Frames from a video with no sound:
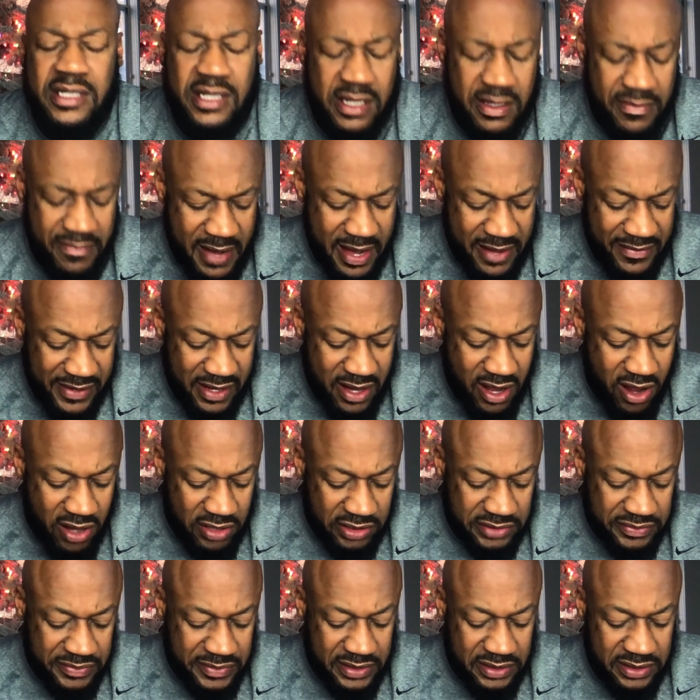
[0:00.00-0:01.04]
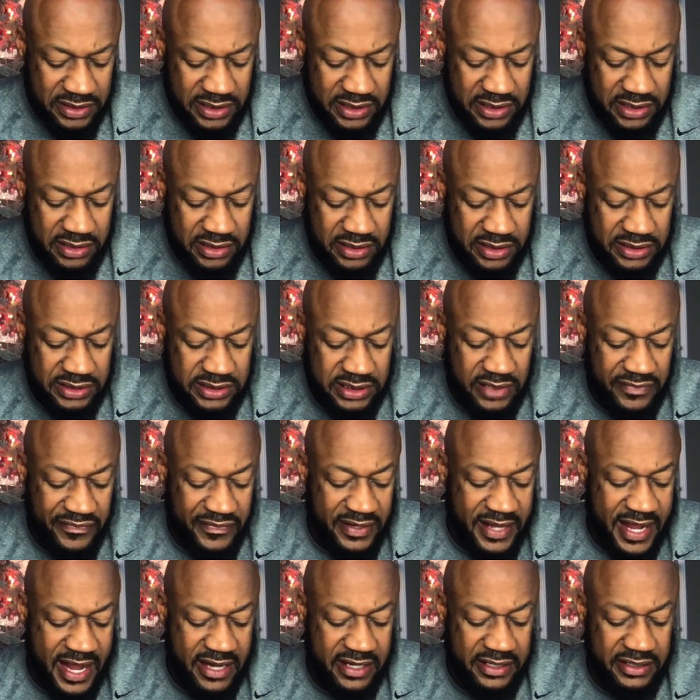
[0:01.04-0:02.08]
But I think ultimately, the city of
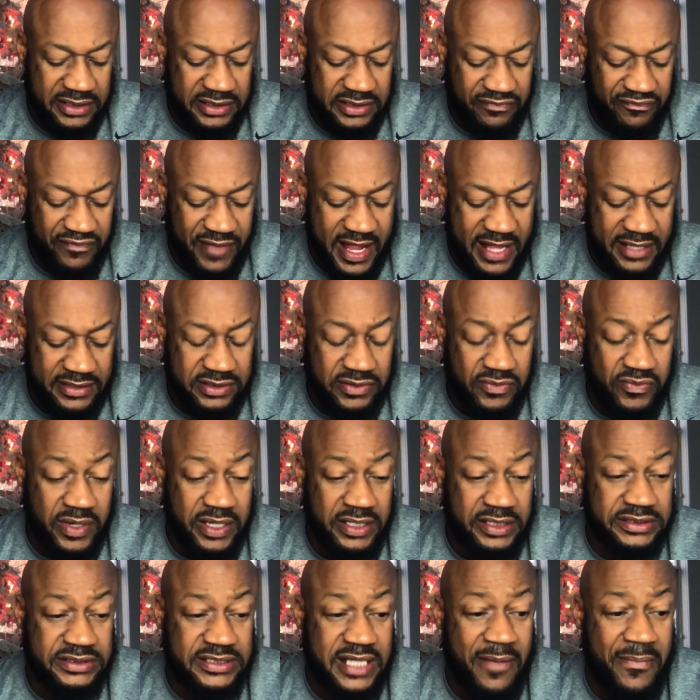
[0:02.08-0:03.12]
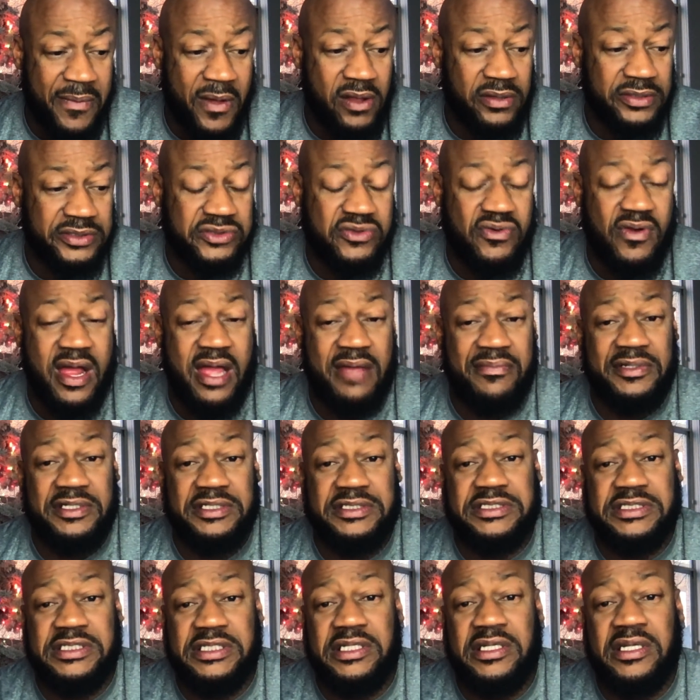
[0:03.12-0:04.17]
Atlanta needs to find some way to stop all this crime in the
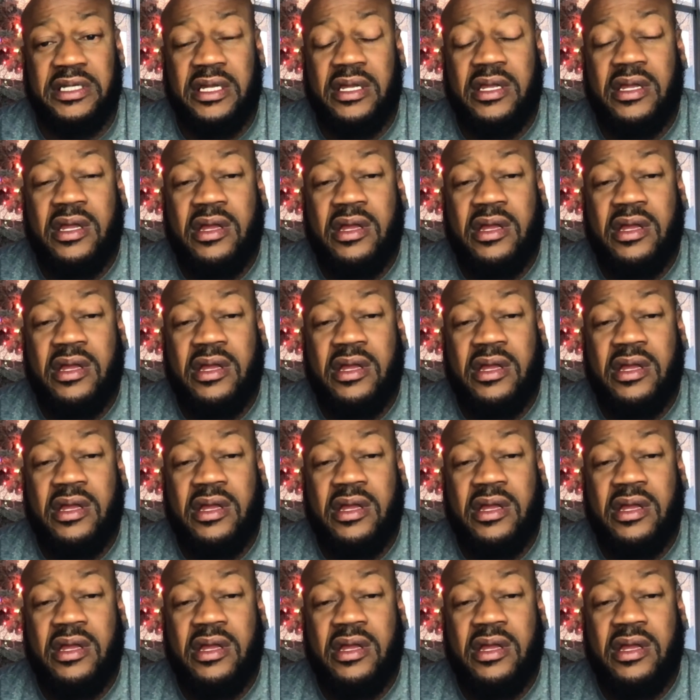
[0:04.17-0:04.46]
city.